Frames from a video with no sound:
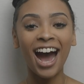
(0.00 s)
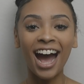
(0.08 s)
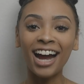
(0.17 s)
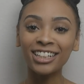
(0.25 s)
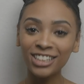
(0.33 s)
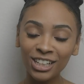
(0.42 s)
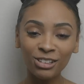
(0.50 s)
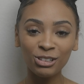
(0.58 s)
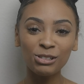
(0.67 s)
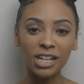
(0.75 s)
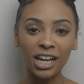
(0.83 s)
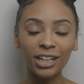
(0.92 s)
I actually don't
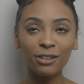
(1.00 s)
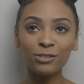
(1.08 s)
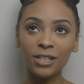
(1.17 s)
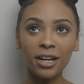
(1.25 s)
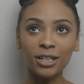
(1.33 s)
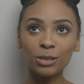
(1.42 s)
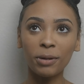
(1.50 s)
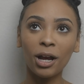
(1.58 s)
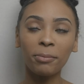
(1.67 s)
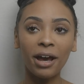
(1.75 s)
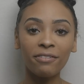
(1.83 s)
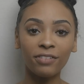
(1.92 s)
use any setting spray on
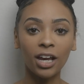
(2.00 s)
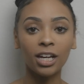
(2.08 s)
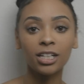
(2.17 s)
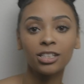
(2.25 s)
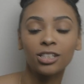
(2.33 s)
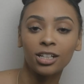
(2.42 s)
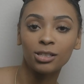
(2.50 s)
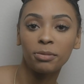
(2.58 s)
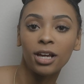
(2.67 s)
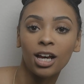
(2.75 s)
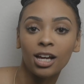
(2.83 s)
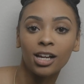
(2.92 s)
my face just
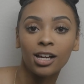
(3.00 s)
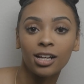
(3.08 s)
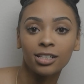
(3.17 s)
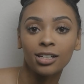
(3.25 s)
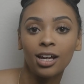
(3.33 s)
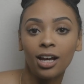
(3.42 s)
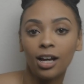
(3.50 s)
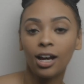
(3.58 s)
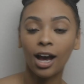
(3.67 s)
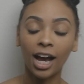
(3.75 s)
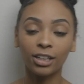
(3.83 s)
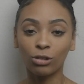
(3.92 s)
because
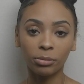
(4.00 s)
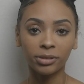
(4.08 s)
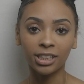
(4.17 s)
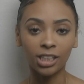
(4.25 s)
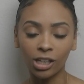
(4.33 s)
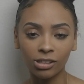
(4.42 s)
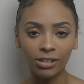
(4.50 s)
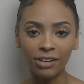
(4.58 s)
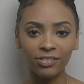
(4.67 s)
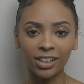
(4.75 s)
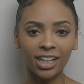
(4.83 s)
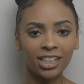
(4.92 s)
I normally don't. I
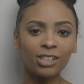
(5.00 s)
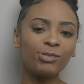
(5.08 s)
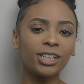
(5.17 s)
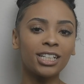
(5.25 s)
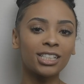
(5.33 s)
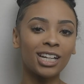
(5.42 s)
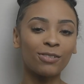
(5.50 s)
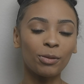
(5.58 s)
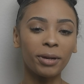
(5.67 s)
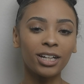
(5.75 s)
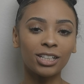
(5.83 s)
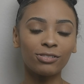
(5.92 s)
feel like it really doesn't ever
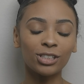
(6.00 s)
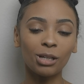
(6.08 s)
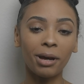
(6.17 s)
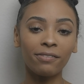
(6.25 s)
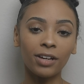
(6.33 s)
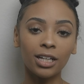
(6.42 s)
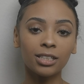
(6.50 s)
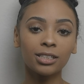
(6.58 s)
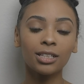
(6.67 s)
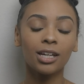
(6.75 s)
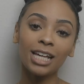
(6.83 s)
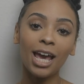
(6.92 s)
make a difference on my face.
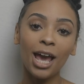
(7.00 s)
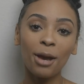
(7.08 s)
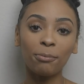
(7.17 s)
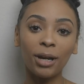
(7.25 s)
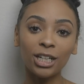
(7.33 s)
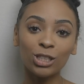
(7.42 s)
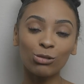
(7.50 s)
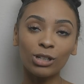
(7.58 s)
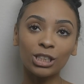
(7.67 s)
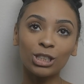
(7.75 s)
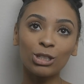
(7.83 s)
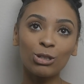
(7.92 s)
Make
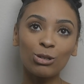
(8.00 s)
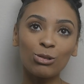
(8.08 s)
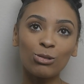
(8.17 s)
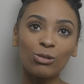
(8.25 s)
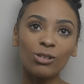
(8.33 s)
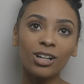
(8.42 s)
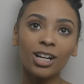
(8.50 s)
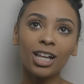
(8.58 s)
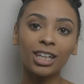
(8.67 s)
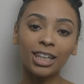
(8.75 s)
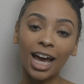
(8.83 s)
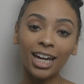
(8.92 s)
sure to
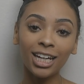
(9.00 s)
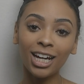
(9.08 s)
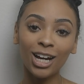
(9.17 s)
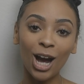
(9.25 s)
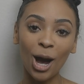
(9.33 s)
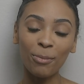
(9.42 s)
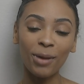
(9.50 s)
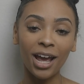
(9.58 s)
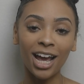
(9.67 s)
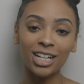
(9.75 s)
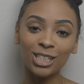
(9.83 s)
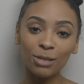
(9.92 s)
like, comment,
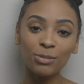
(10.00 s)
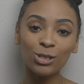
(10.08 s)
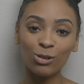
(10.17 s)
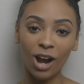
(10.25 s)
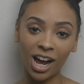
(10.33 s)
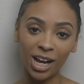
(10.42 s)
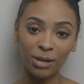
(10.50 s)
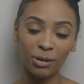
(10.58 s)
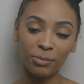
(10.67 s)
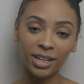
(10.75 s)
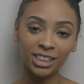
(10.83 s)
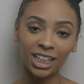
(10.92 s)
and subscribe on
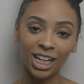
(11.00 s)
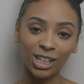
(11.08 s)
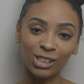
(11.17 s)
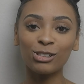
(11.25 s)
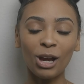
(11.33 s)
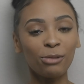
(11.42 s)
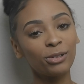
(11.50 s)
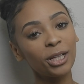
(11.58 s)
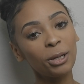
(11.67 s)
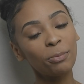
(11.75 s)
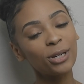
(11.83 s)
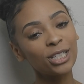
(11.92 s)
my channel. So I
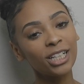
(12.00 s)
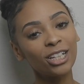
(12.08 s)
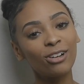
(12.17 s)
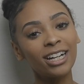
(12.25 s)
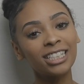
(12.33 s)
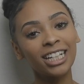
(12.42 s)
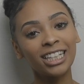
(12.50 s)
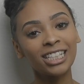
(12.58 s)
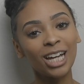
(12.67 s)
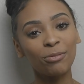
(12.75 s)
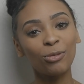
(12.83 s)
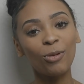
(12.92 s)
really appreciate you guys taking the
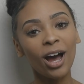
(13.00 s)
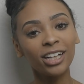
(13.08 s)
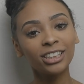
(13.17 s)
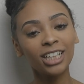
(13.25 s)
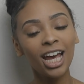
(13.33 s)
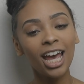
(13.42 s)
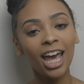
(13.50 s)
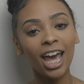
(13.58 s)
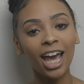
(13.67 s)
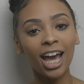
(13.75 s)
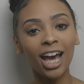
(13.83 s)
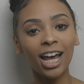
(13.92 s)
time to watch,
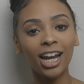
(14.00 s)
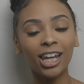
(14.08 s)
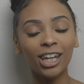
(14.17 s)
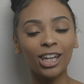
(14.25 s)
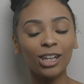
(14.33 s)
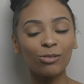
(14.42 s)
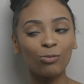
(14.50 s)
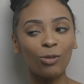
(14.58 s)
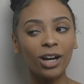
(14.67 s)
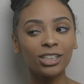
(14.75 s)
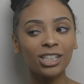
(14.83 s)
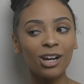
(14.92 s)
and
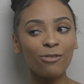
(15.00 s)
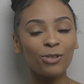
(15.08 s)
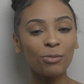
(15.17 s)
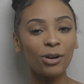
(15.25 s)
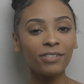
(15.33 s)
watch out for more